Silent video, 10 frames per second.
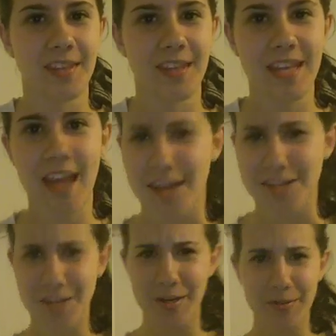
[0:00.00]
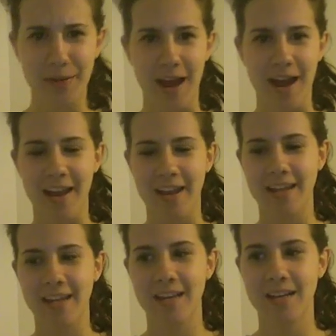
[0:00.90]
yeah, so I
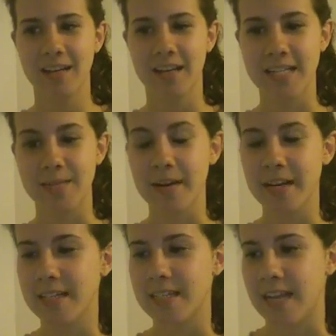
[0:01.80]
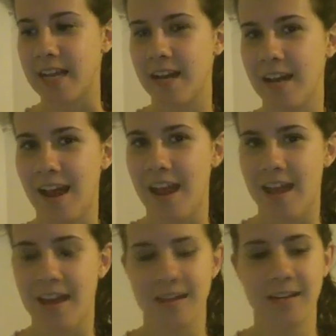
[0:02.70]
experienced it
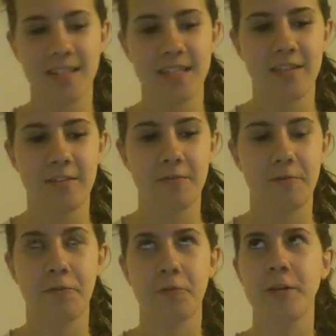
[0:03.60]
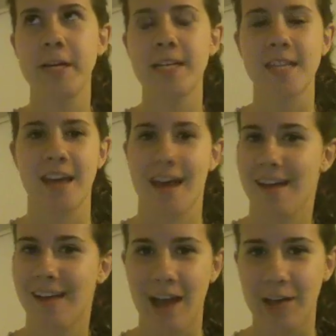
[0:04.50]
and freaked the
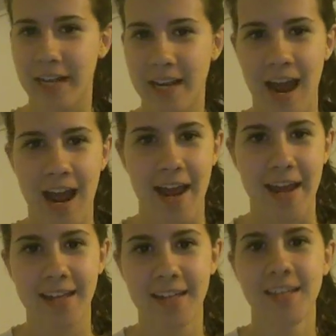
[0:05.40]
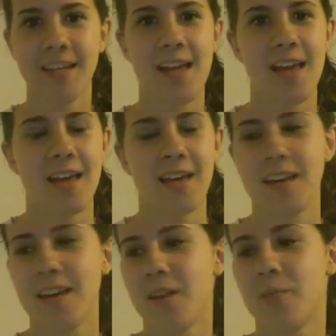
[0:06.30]
hell out. Like, I
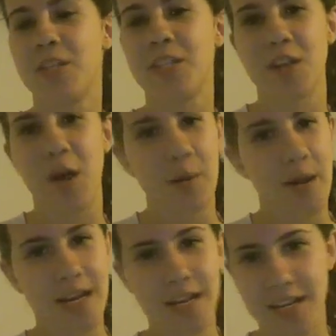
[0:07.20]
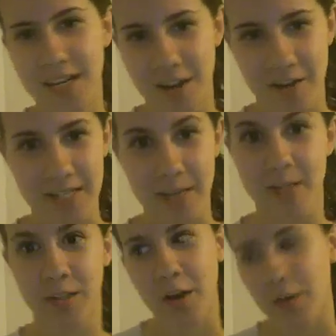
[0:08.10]
was so nervous I was
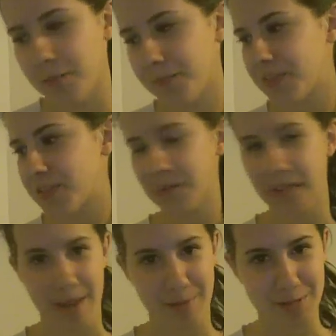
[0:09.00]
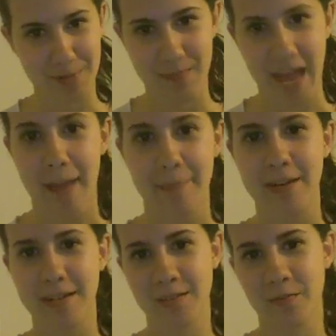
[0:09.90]
alone. This only
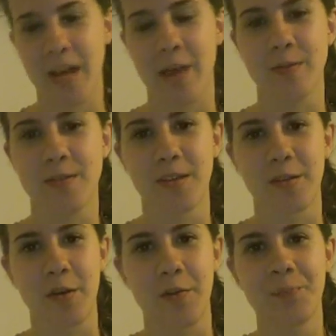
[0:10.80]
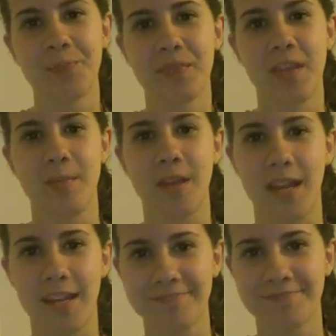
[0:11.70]
happened when I was alone in the
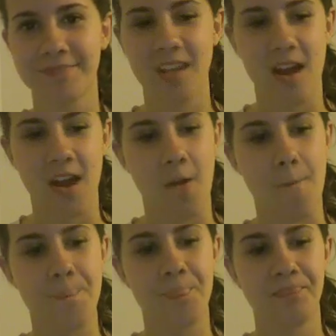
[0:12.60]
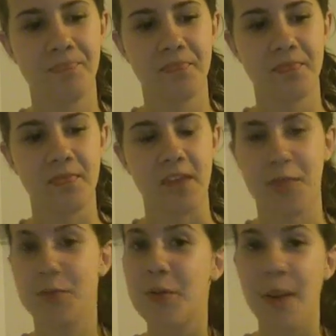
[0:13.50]
beginning. I
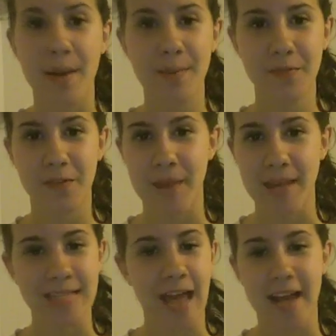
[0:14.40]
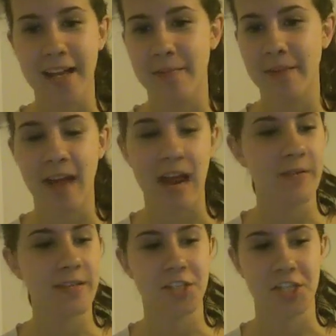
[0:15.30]
threw up from anxiety. I
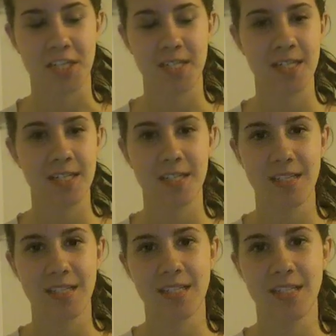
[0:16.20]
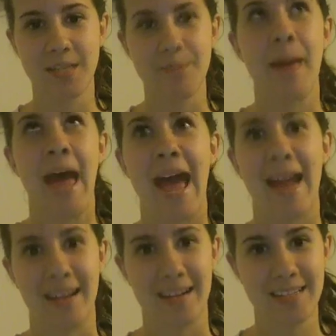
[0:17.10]
was just
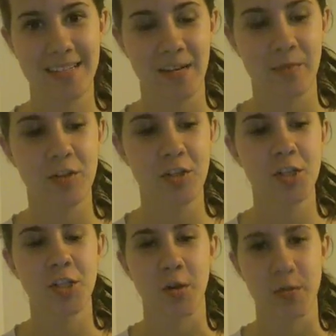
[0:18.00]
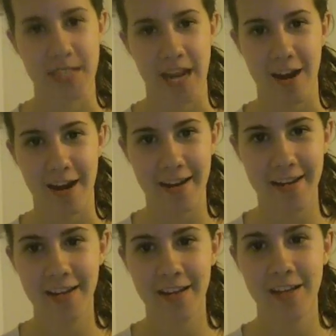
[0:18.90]
panicked. It was so scary.
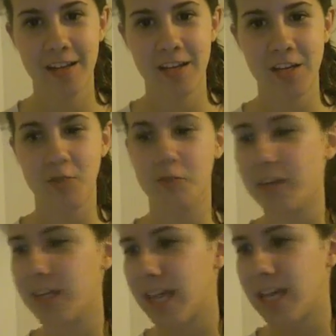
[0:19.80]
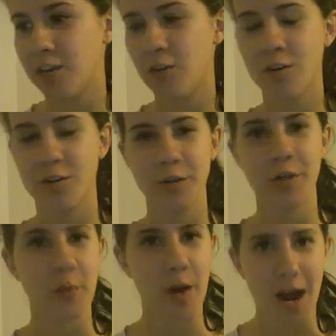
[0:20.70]
You feel like you don't know who
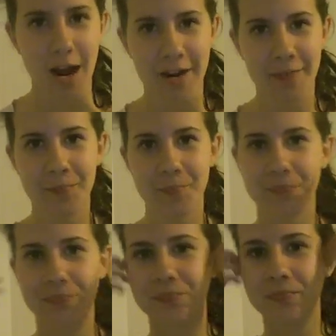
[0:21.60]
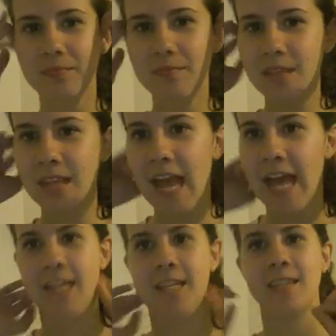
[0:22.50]
you are,
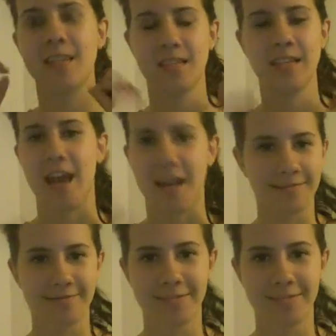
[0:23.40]
and yeah,